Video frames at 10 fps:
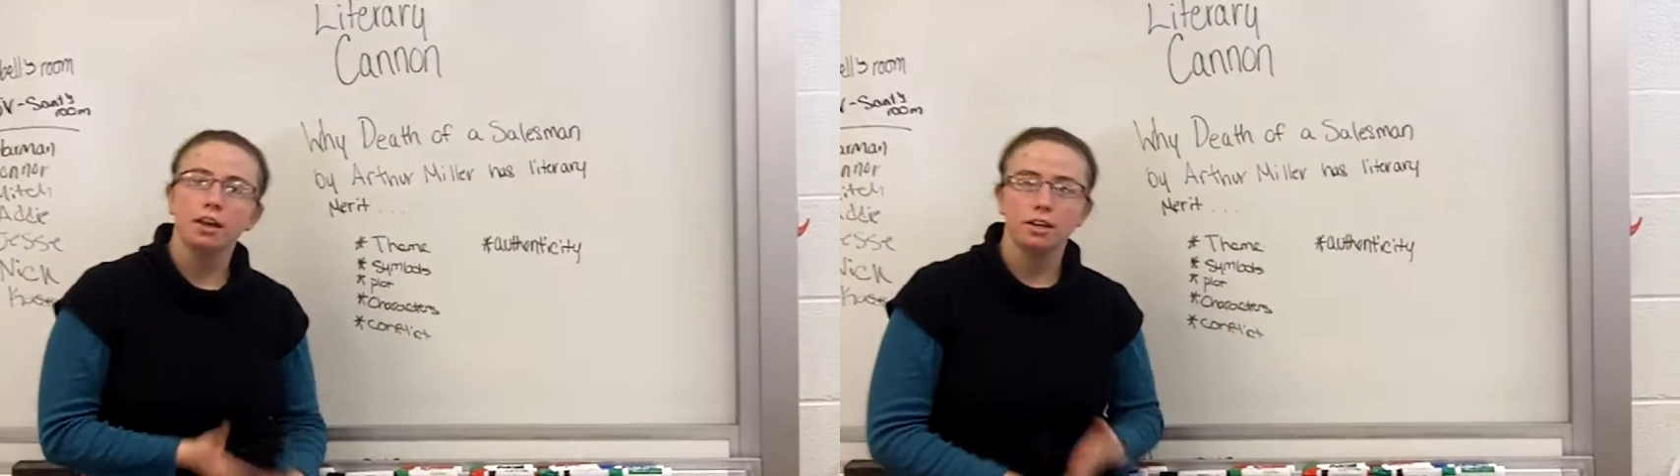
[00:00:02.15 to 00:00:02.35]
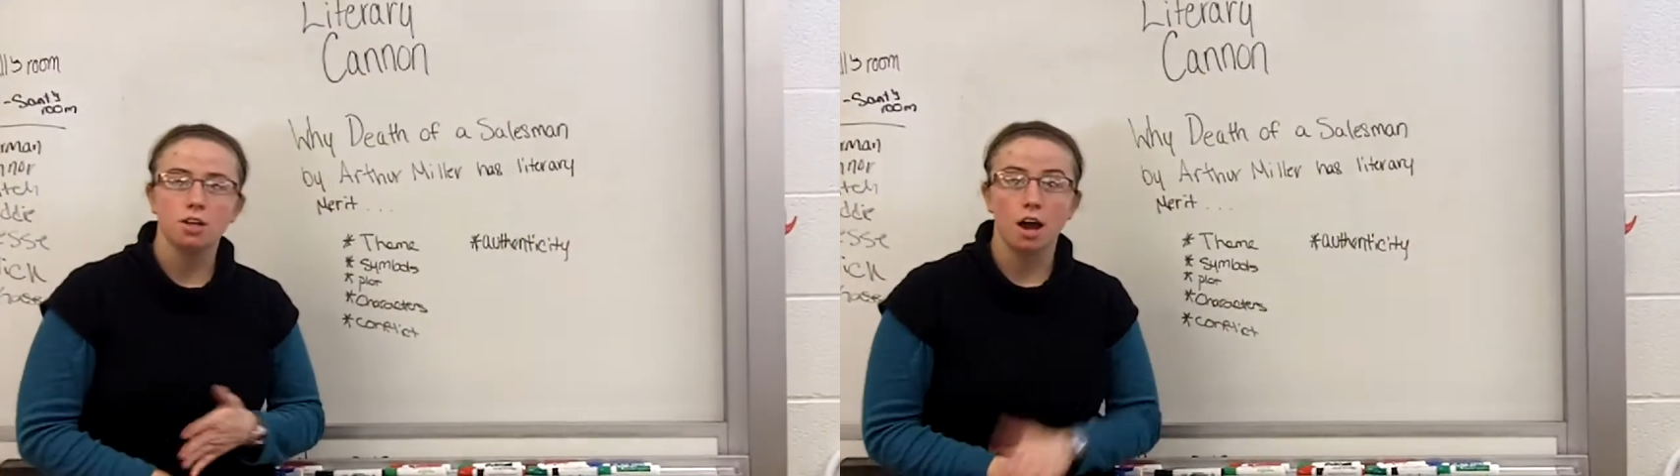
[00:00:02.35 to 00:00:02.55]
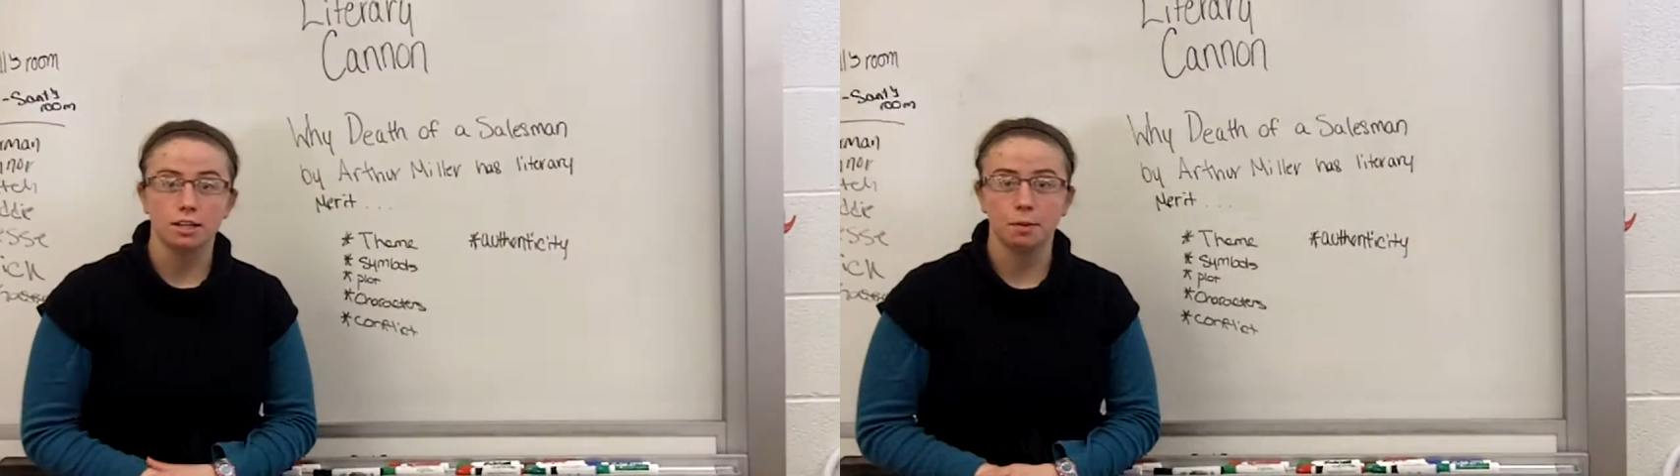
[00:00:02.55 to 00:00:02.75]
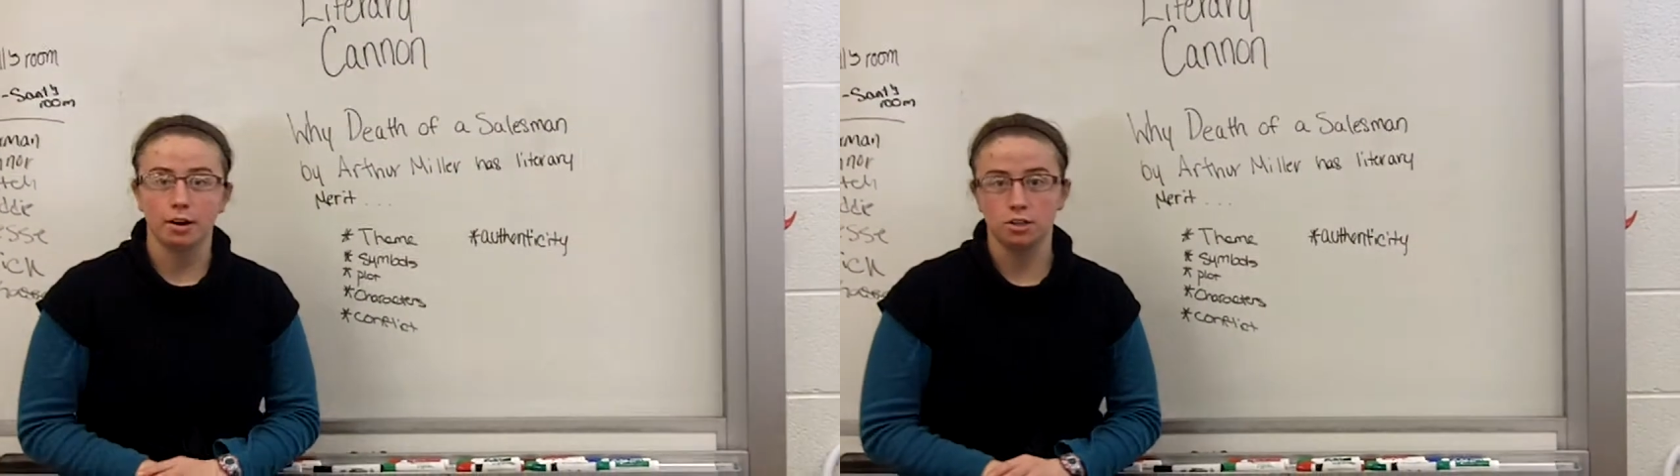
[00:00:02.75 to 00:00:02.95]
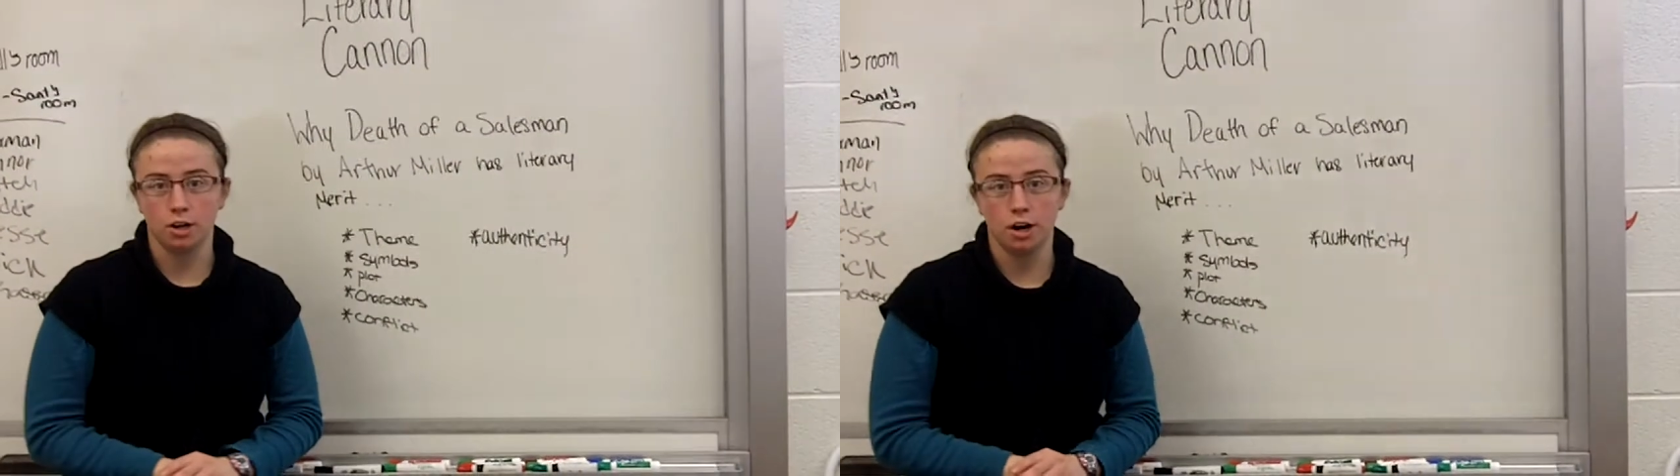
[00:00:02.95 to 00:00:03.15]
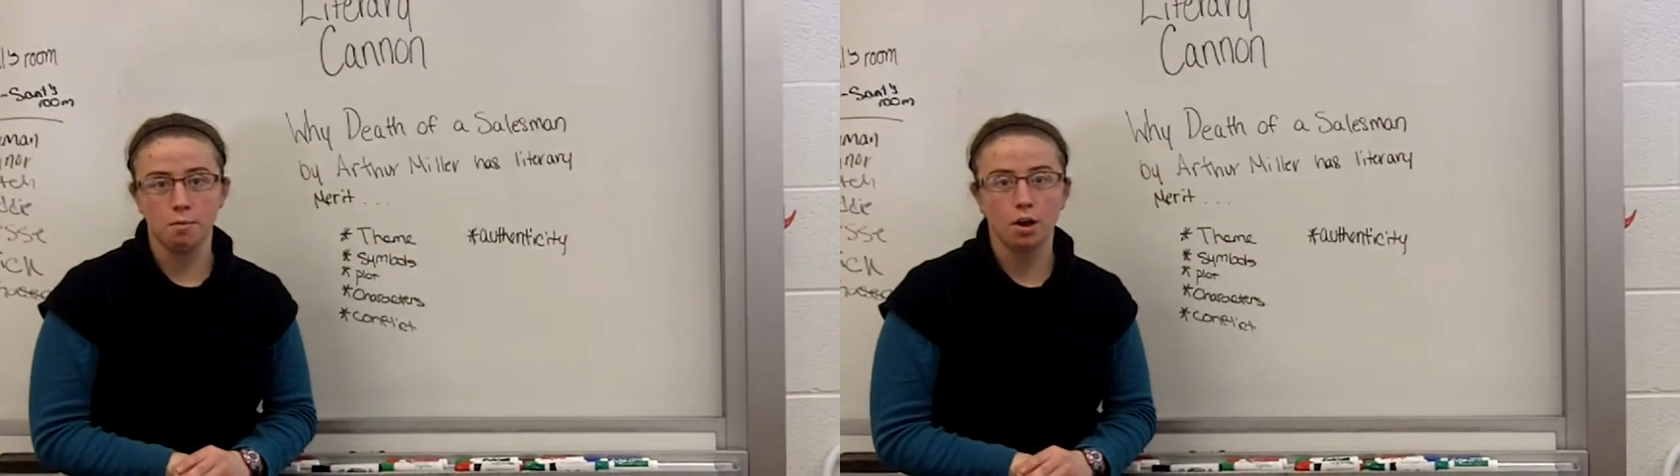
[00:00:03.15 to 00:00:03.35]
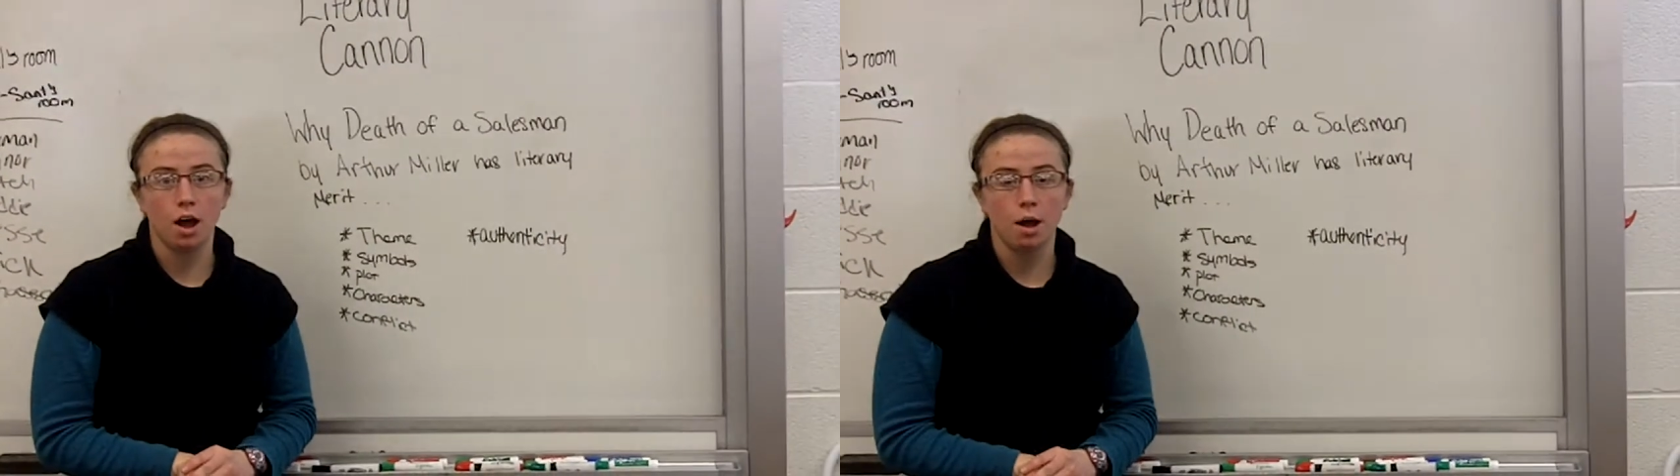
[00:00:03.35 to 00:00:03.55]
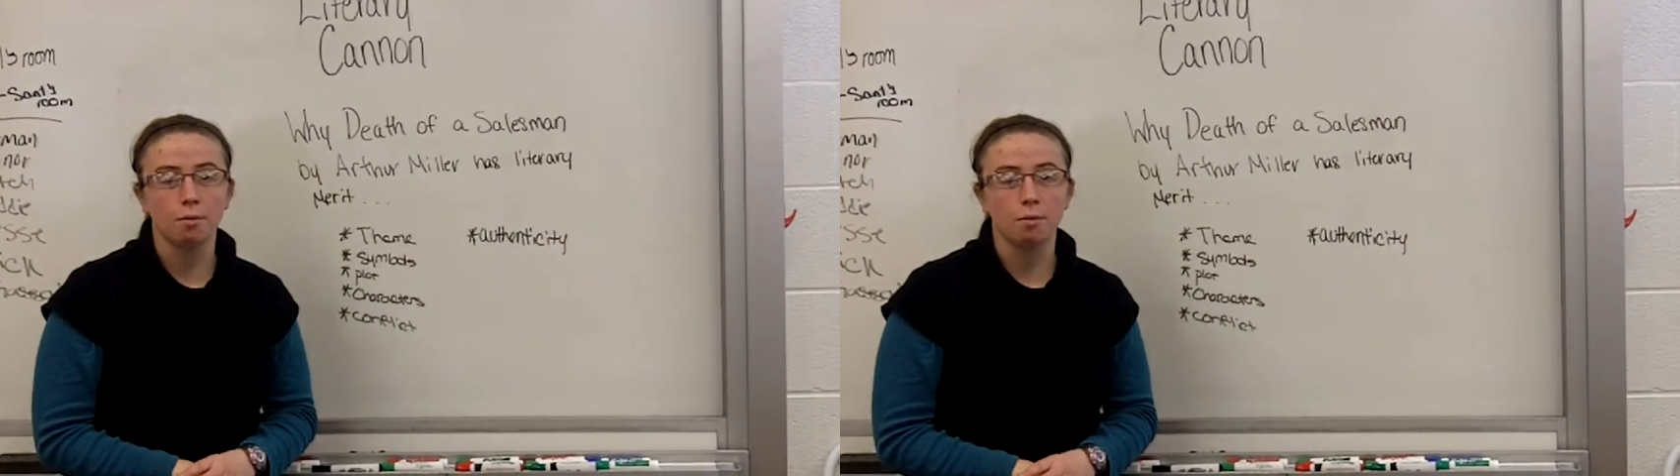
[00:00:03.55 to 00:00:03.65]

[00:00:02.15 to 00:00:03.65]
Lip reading: Yeagley taught us about a term